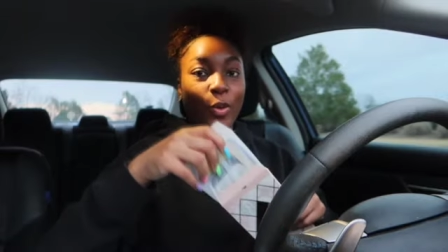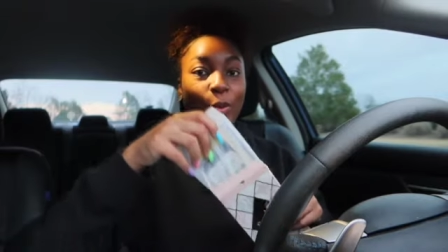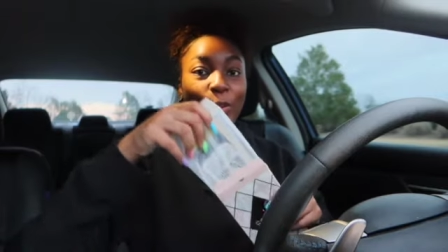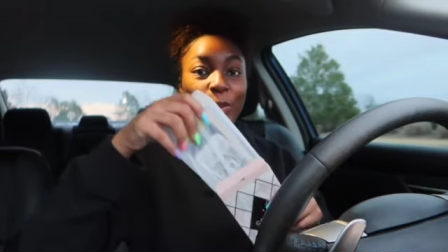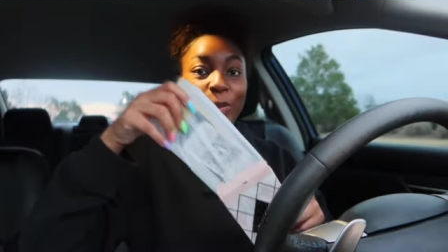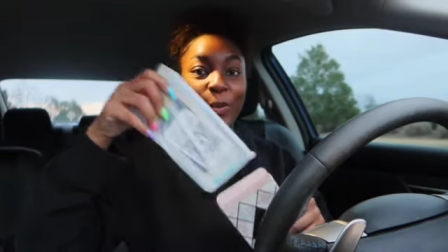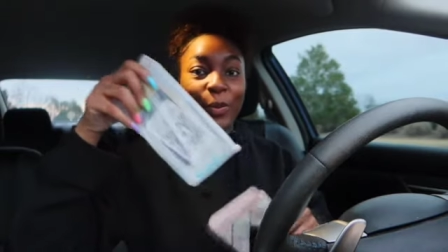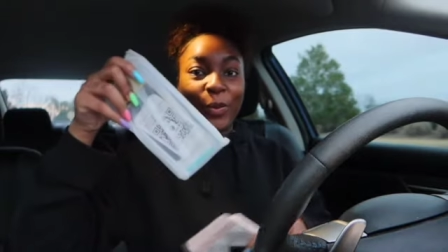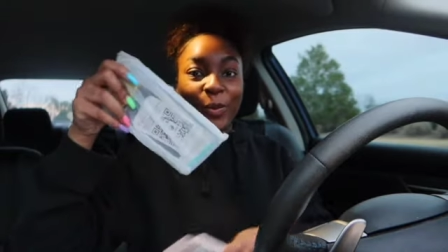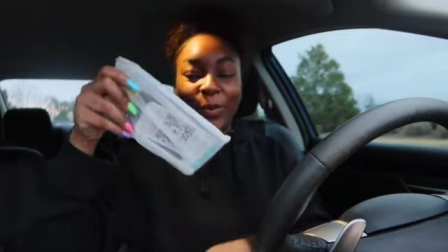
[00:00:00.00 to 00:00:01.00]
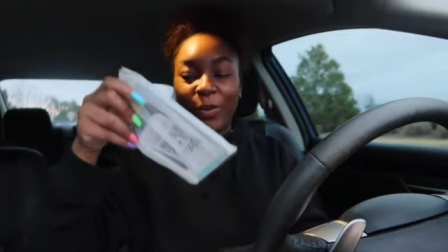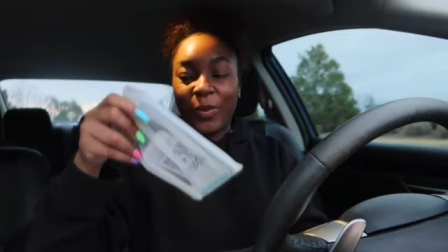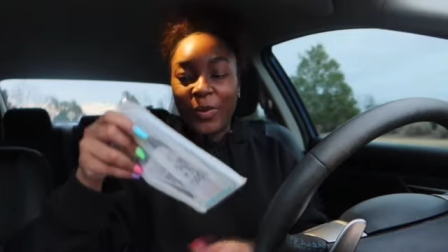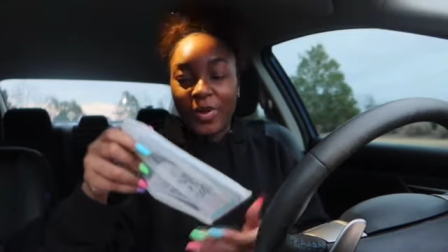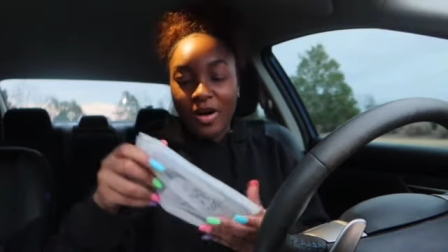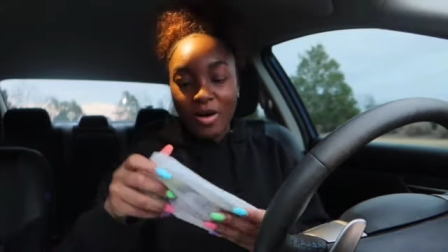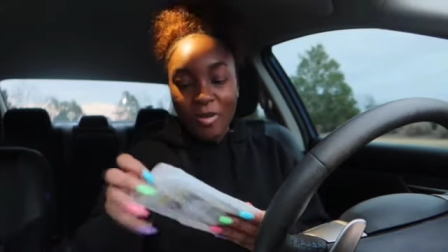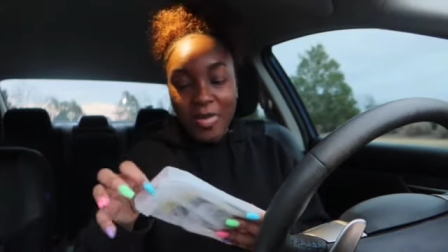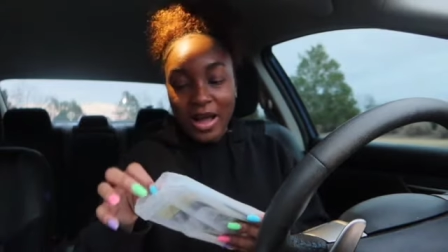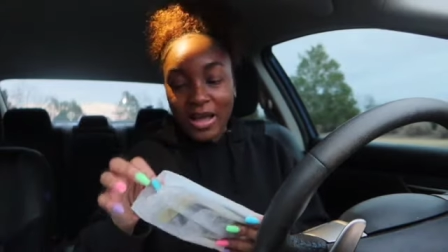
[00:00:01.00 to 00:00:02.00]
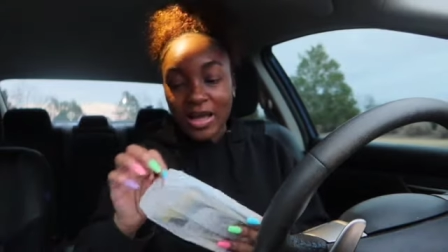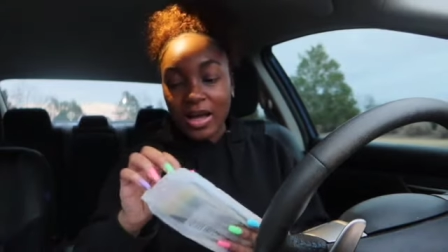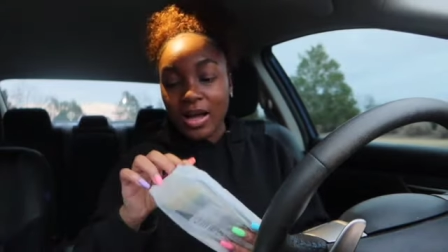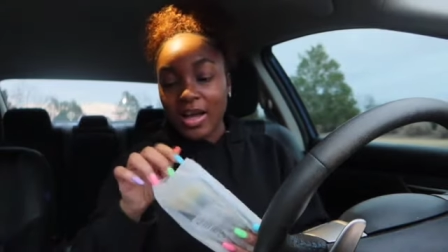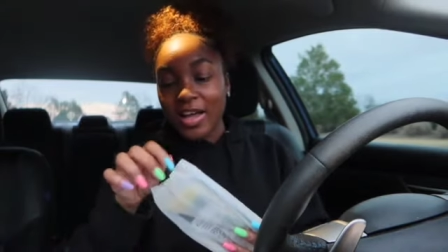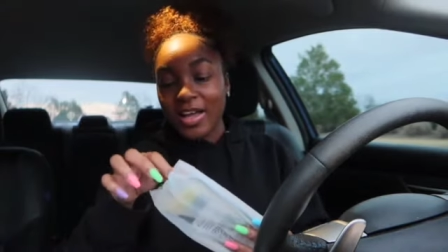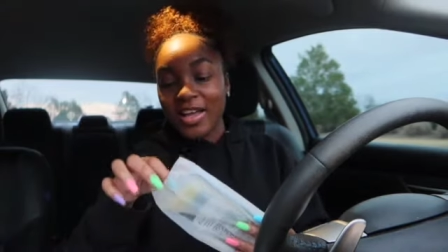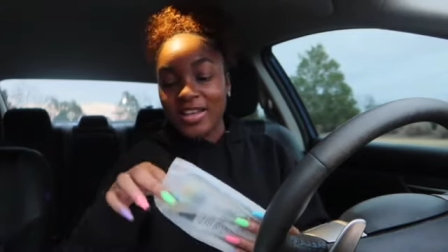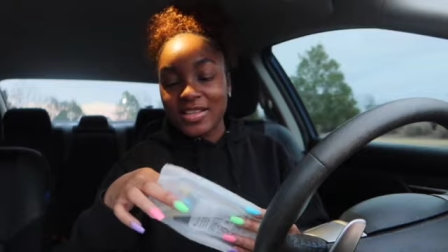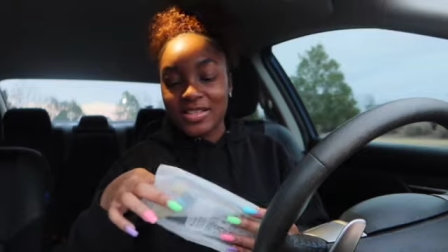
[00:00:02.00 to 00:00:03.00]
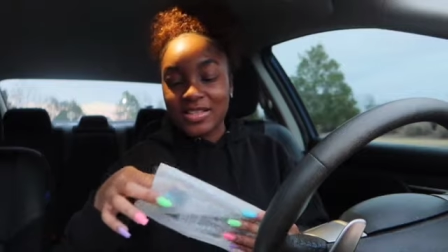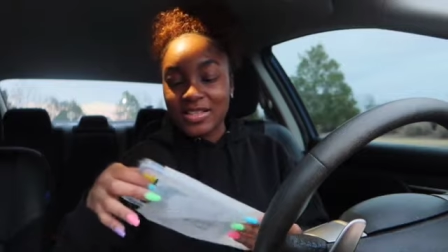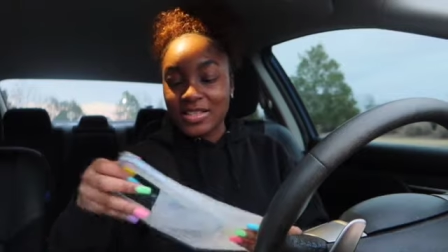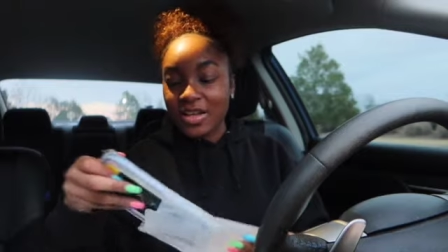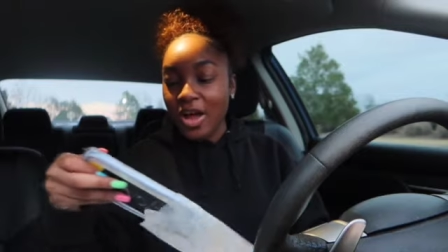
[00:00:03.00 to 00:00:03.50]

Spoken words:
Ooh. Oh my gosh.